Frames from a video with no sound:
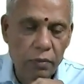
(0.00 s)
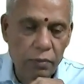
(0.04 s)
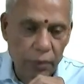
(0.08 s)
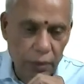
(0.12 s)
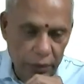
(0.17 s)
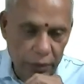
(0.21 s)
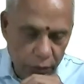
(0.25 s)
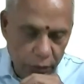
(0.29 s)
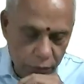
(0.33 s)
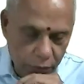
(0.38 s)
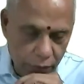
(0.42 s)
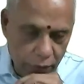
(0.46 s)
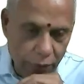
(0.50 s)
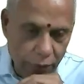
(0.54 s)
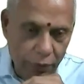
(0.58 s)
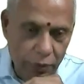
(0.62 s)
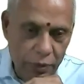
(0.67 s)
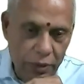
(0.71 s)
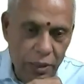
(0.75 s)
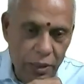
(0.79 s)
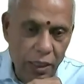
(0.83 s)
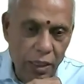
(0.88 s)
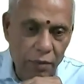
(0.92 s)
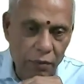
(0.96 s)
When
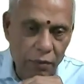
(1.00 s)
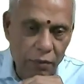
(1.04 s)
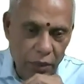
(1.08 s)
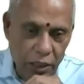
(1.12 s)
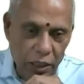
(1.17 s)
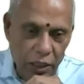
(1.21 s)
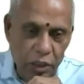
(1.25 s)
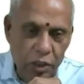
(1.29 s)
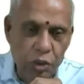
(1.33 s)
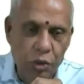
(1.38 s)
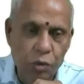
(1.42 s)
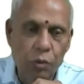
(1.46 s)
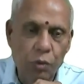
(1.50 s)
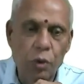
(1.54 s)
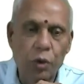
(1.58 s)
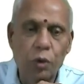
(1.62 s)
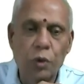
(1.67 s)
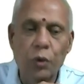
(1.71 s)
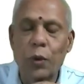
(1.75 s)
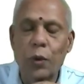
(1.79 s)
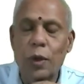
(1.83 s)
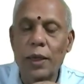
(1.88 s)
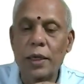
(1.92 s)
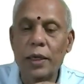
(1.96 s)
we say y is equal
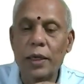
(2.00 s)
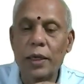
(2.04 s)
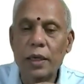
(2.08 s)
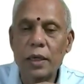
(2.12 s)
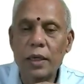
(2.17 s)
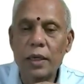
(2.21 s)
to y,